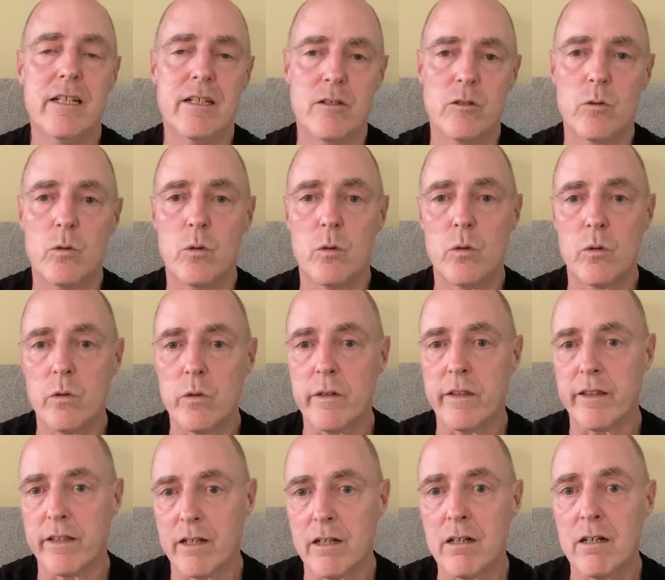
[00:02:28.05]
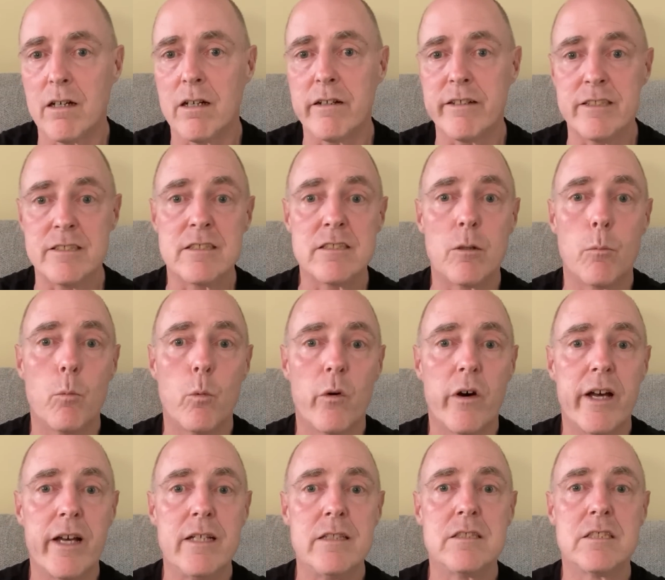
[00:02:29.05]
or are in some
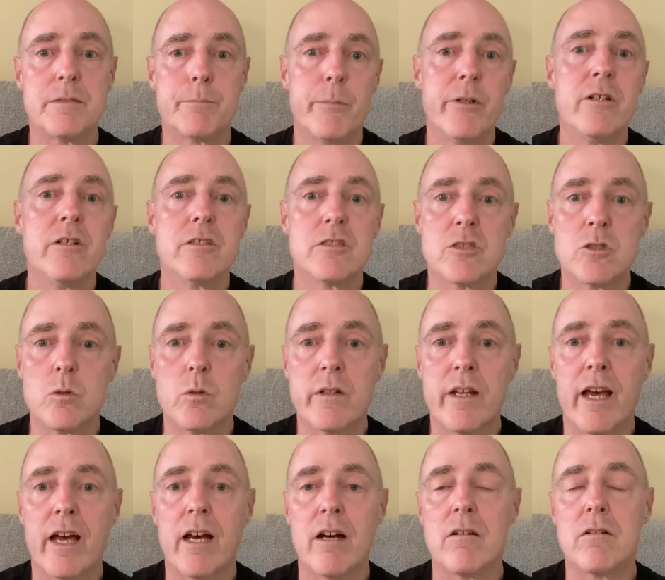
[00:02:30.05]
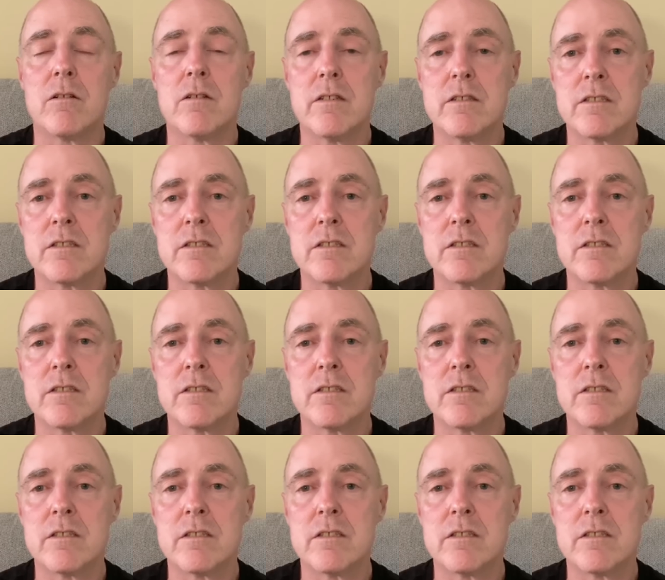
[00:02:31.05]
ways spiritual now.